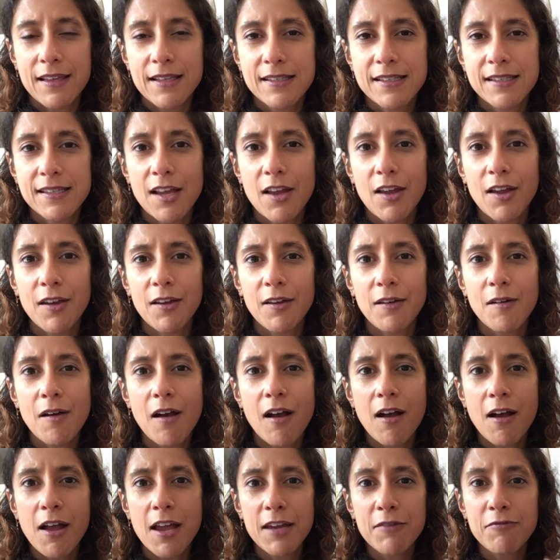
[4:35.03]
So
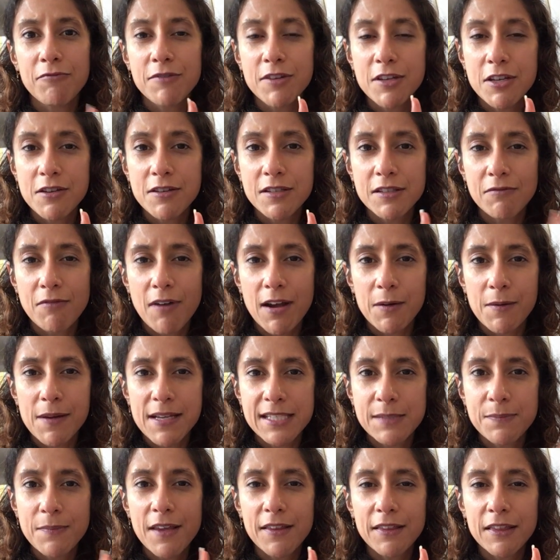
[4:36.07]
I use the
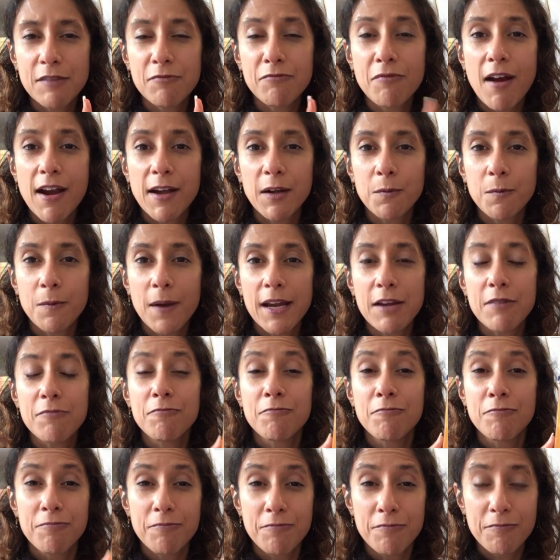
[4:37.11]
Rider-Waite-Smith, the Rider-Waite
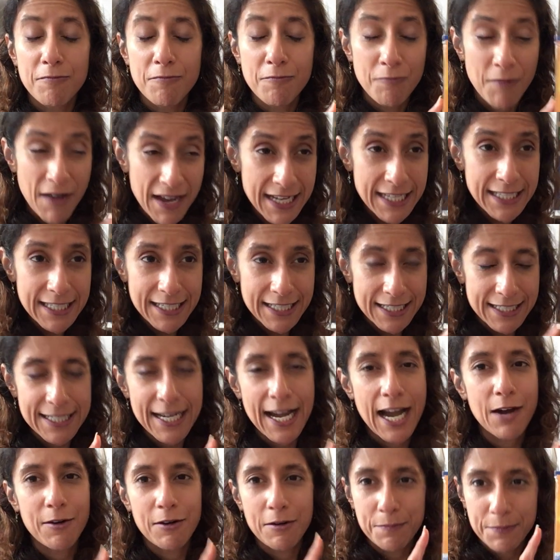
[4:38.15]
Radiant
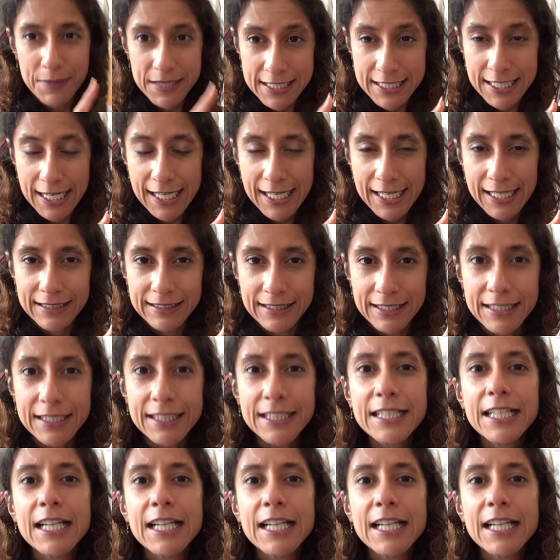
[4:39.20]
Tarot in particular.